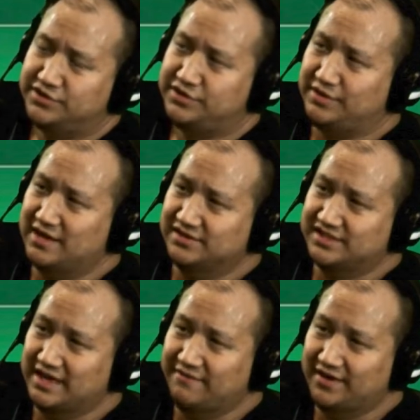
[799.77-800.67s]

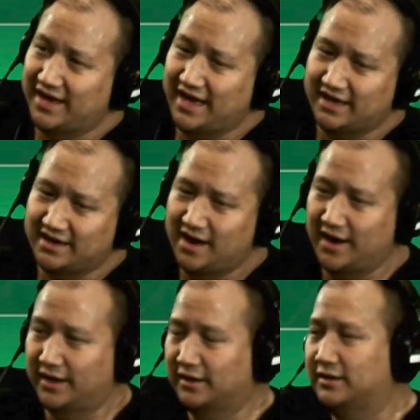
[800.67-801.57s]
2007, 8,
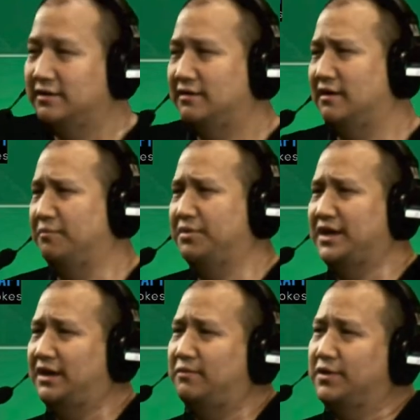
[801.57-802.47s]
9, I
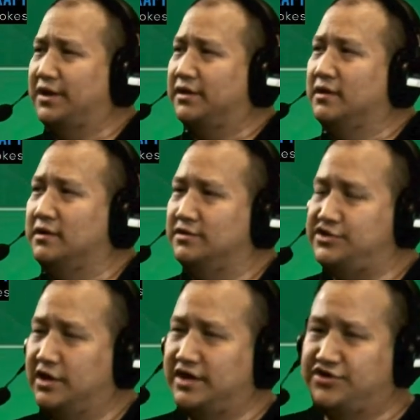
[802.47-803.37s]
played with
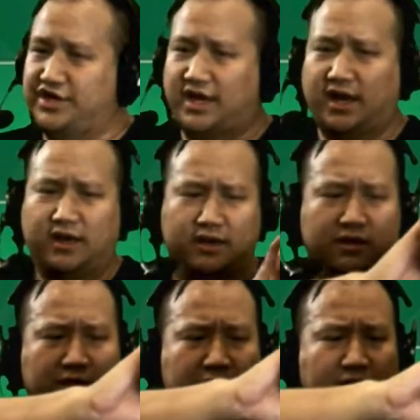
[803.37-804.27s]
Johnny Chan,
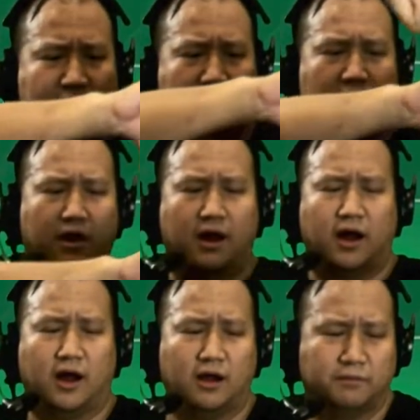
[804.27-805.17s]

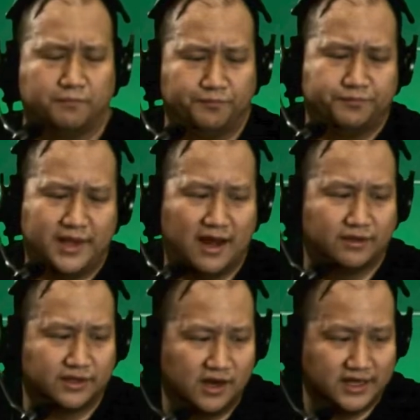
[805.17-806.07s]
Alan
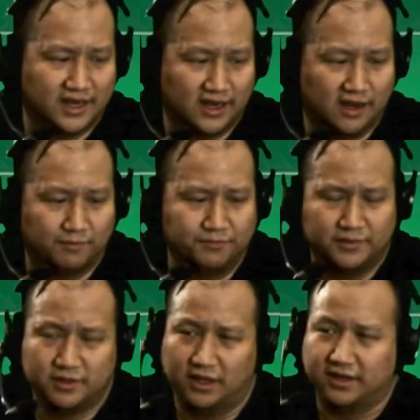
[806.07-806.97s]
Cunningham.
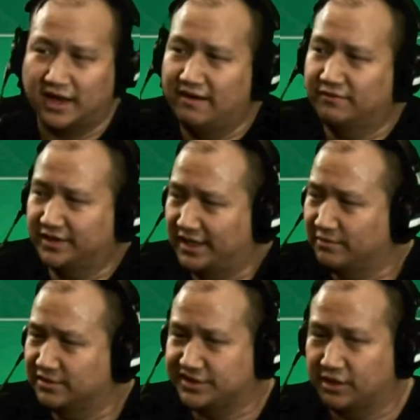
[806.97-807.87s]
I think Evelyn
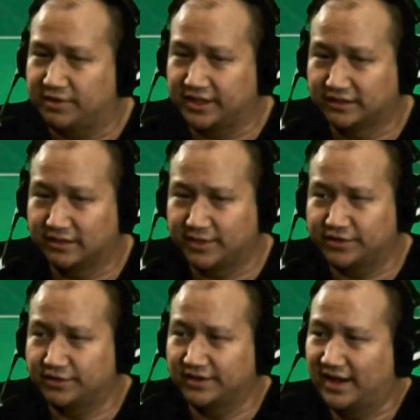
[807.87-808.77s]
Ng was still playing Limit
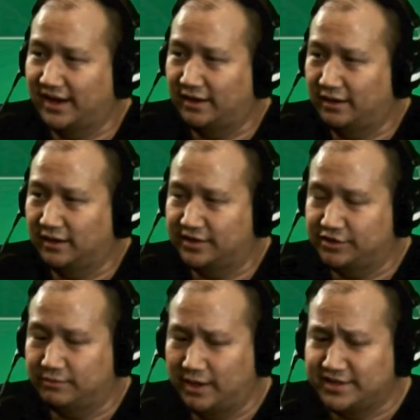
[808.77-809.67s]
during that era. I
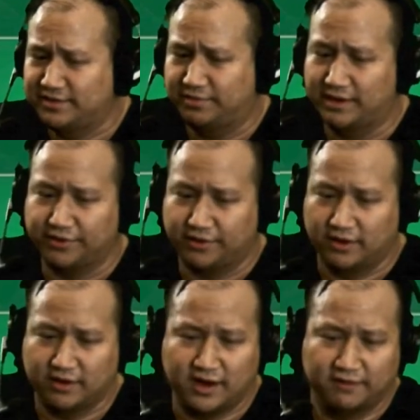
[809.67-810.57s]
don't remember. I did play with her
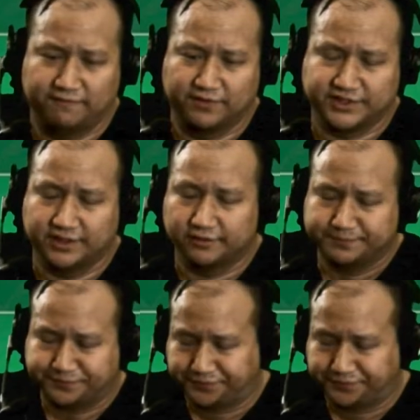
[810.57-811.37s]
online at Full Tilt.